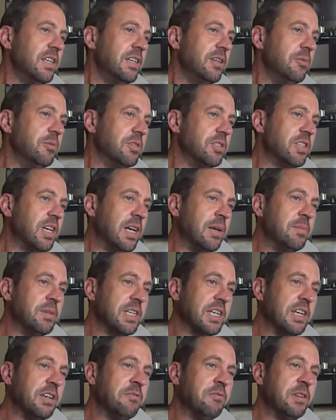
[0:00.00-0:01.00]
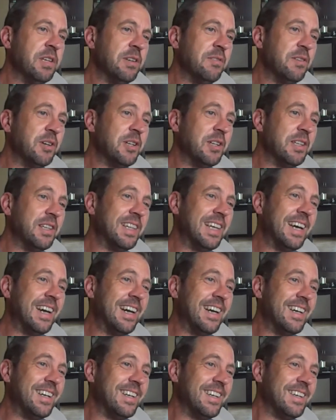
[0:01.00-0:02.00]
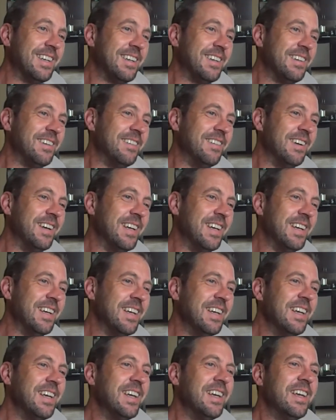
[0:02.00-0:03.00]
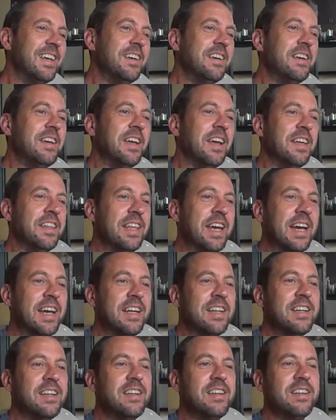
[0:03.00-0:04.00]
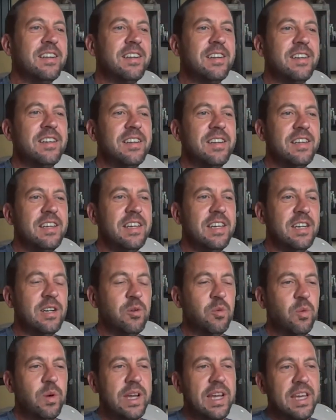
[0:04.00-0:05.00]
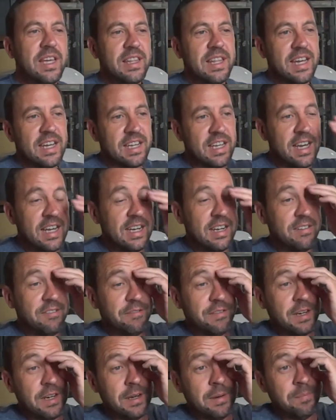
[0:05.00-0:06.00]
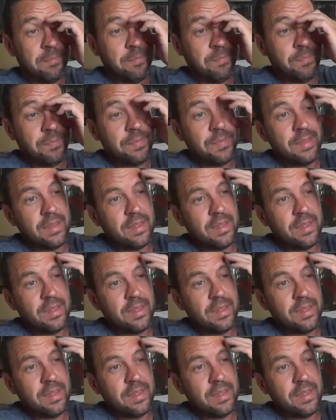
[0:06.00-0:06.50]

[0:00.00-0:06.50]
It was time to get rid of all of that, right? And that, yeah. in a way, that kind of, um,